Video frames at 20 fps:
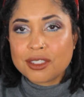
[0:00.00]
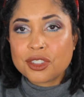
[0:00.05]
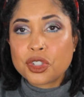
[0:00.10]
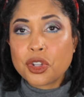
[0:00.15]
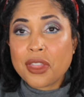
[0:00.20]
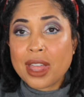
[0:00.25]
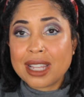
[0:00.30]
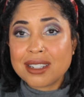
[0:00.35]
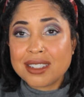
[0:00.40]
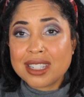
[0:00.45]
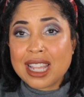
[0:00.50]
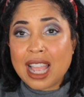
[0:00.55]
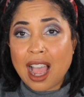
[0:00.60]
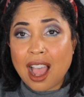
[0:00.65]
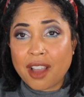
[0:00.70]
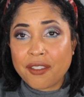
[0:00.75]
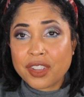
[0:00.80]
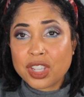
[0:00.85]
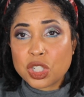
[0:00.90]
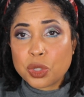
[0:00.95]
So that's the
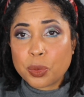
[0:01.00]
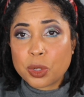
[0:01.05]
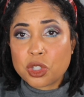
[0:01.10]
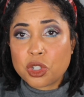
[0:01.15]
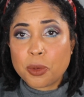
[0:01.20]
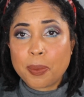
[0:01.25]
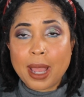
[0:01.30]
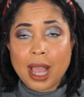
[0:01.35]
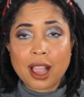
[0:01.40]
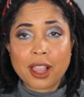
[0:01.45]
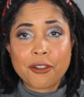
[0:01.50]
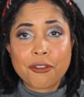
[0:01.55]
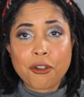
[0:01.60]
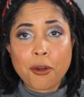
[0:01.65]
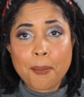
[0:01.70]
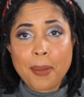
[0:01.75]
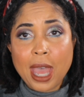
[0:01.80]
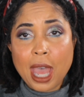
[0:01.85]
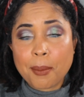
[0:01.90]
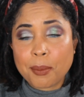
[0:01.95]
obvious winter palette
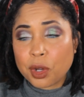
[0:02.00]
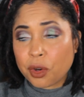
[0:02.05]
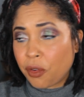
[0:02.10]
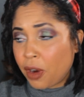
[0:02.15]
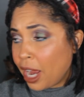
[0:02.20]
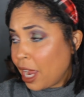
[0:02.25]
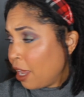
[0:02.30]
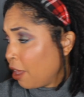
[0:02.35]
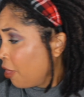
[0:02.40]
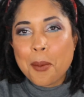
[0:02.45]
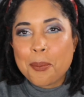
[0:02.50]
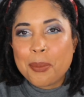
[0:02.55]
from Pat McGrath,